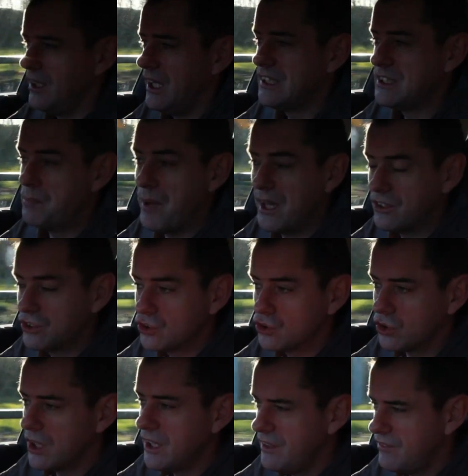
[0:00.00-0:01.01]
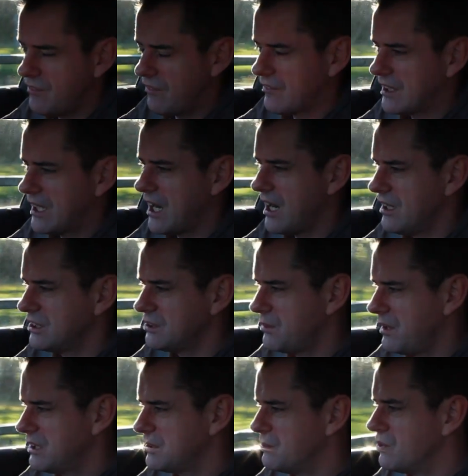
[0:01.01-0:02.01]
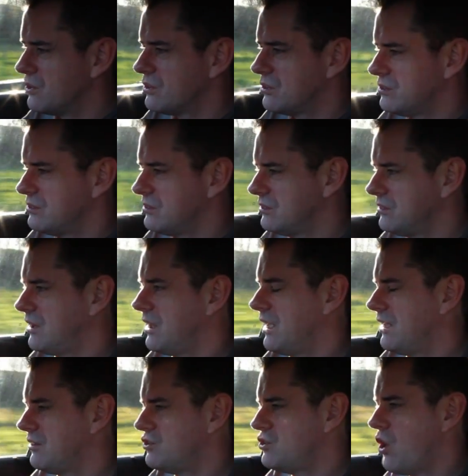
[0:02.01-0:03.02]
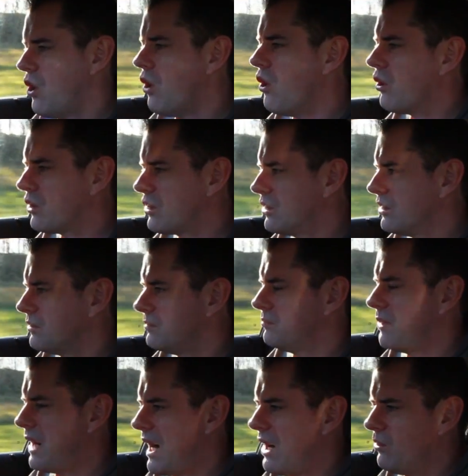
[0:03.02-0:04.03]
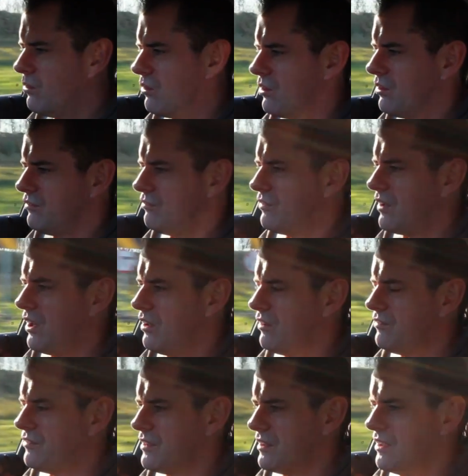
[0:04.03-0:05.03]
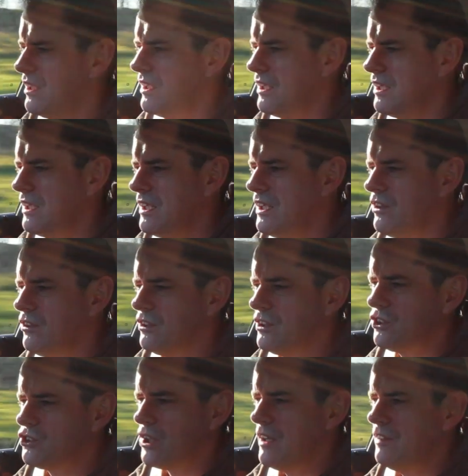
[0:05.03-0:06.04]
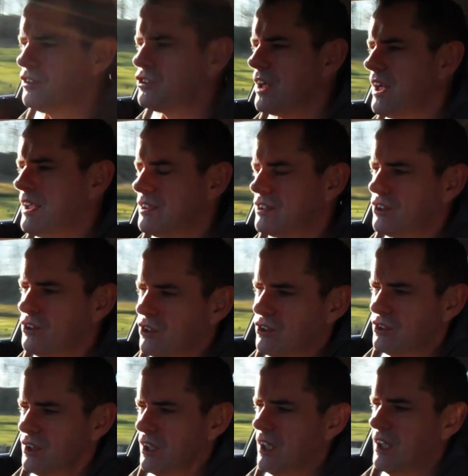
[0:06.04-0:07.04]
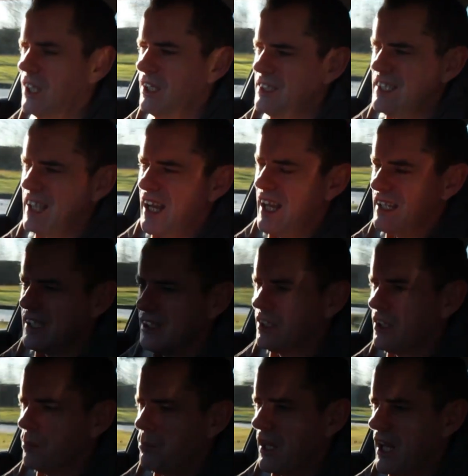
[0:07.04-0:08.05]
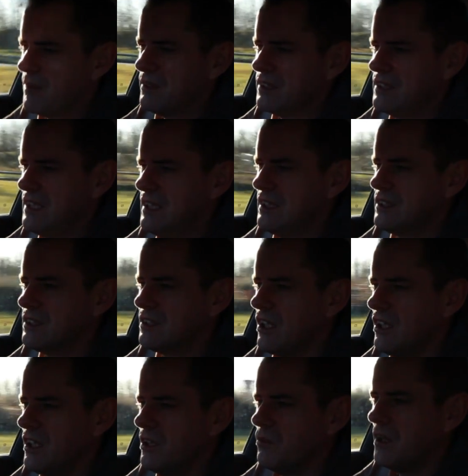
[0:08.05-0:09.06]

It's a better drive of a car as well. There's more kind of torque and power involved, and you know, the drivetrain is good. Yeah, you can complain about diesels all you